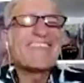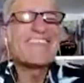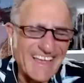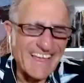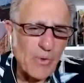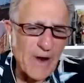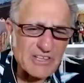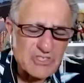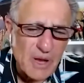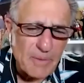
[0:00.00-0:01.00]
And you
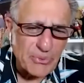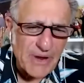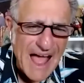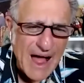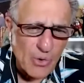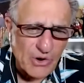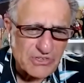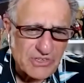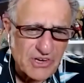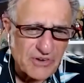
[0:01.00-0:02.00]
ran sub three hours
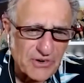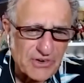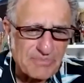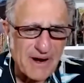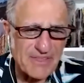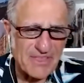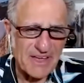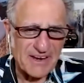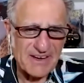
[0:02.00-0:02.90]
in your first marathon.